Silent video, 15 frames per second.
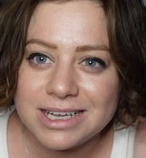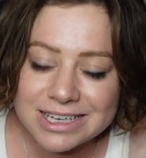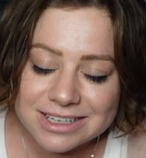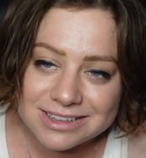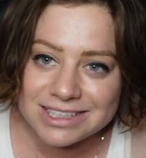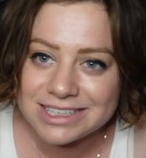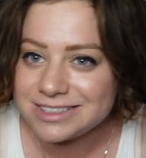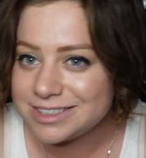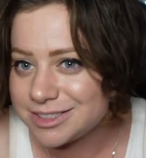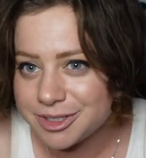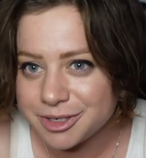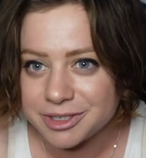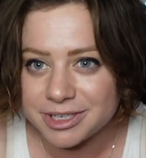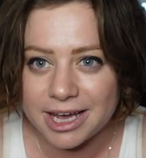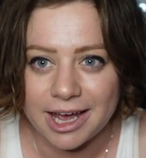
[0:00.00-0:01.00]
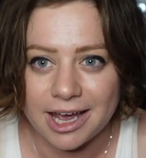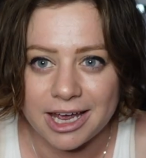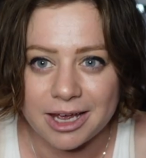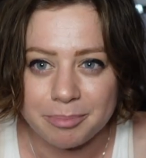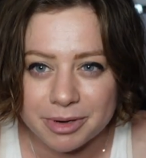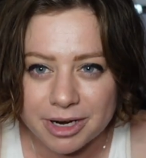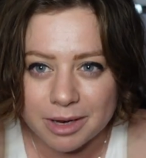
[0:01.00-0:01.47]
like this is
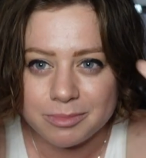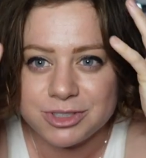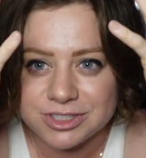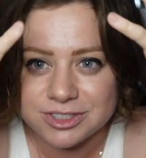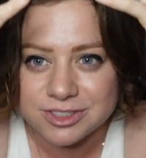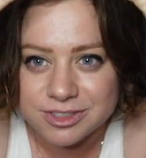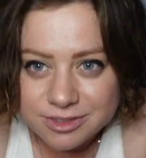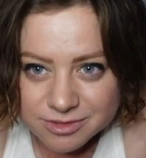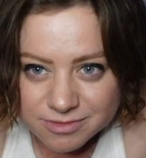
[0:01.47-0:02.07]
okay, but I'm just